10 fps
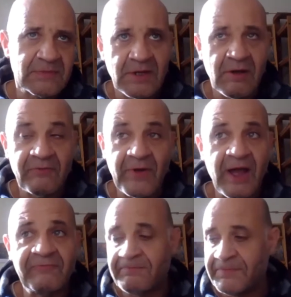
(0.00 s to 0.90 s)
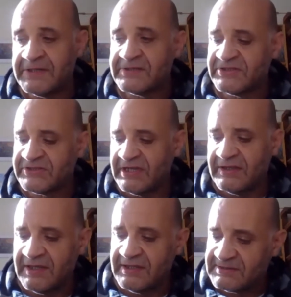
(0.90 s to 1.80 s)
I've been to see
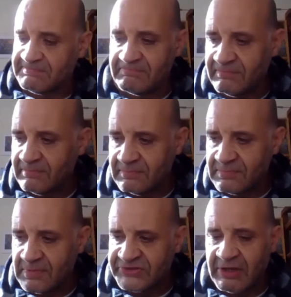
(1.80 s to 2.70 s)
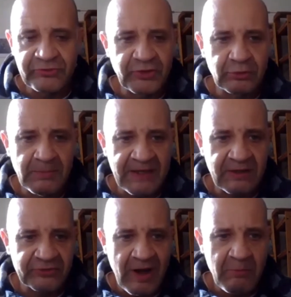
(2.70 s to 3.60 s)
these stone tool
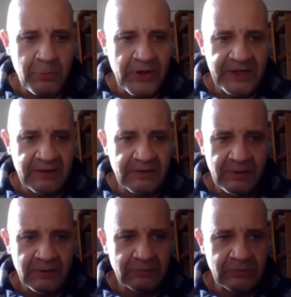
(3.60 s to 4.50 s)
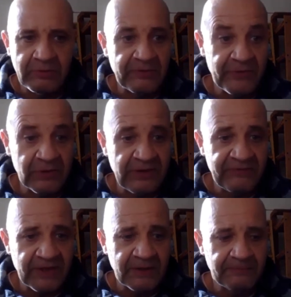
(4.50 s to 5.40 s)
makers around Britain who do it for a
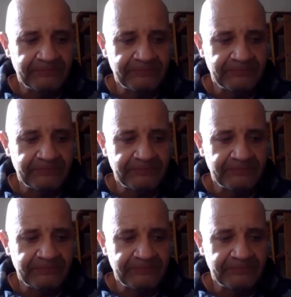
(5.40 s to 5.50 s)
living.